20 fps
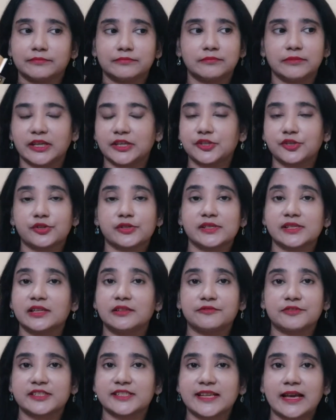get
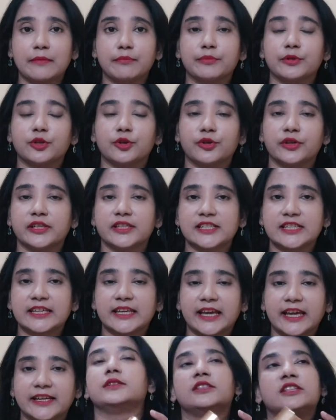yourself a sample or a
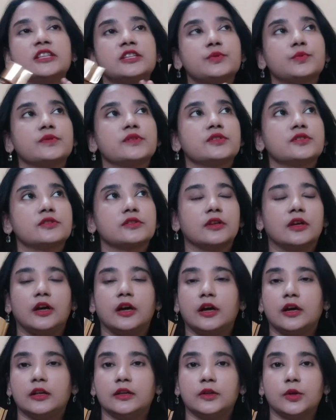decant. This was
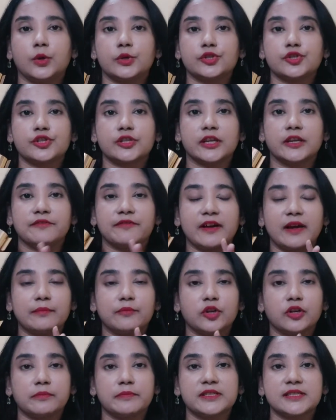launched, if I'm
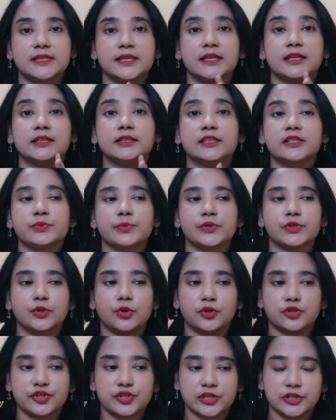not mistaken, this was
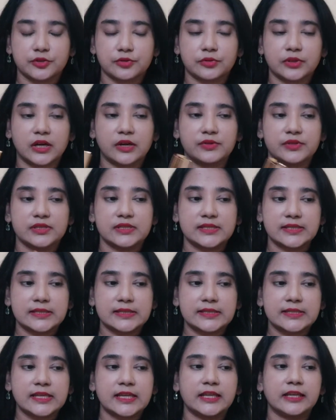launched in
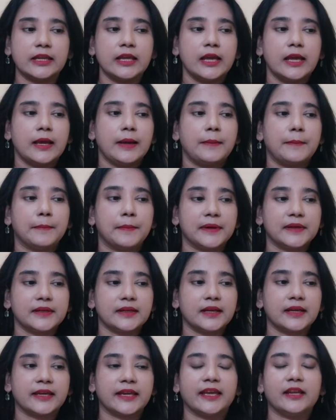2016. But
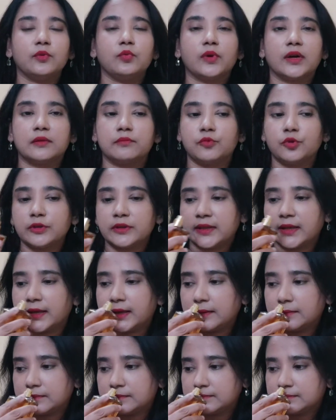again, one more
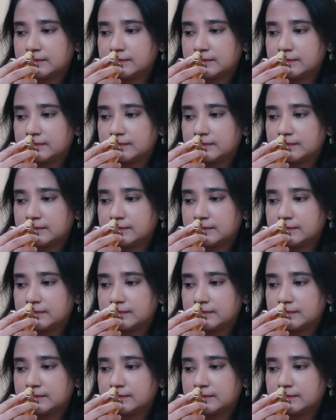thing,